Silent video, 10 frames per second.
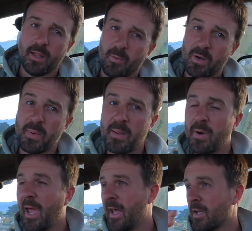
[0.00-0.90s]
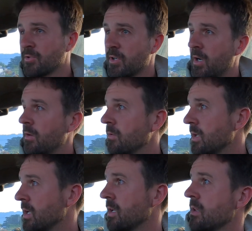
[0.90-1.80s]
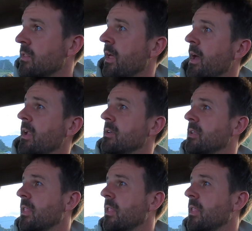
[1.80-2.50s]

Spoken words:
Now what I mean by out of control is that